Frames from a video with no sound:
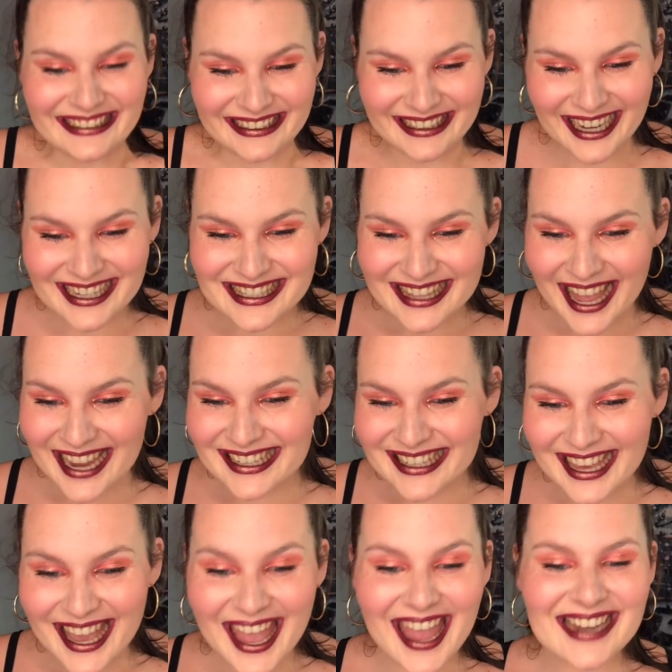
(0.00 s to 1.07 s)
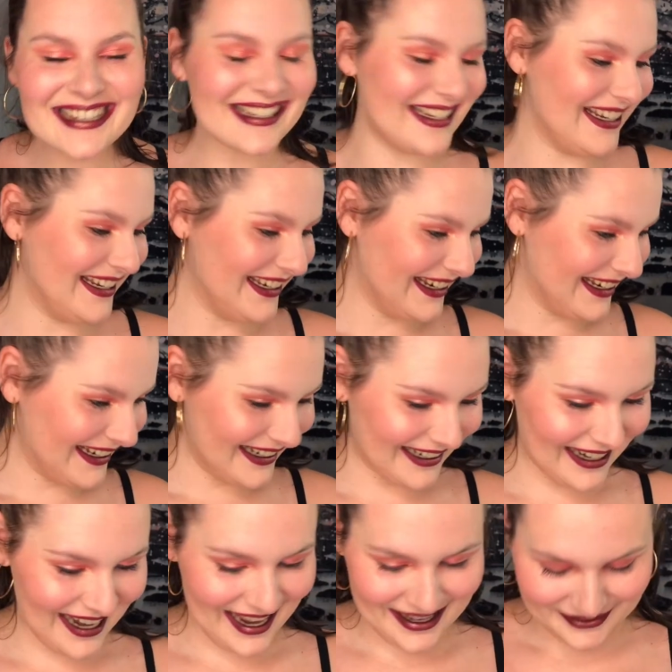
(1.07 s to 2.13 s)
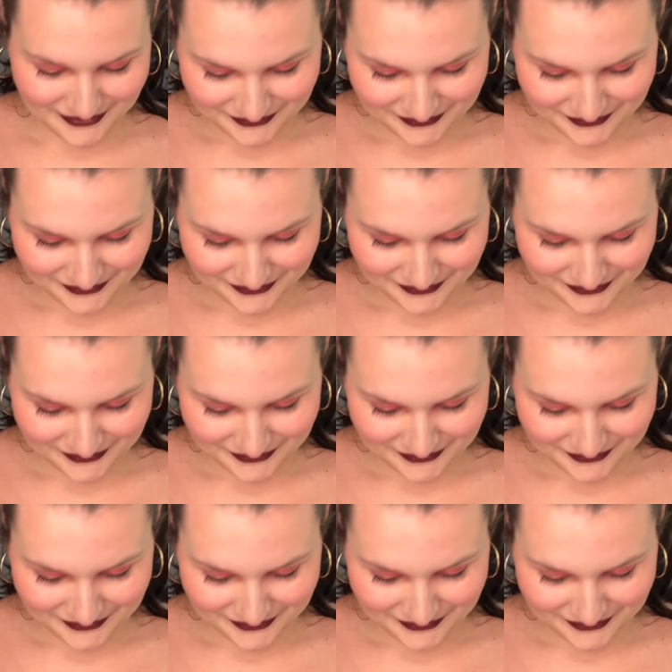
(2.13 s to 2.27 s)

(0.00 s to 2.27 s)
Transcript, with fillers: guys like it? Okay.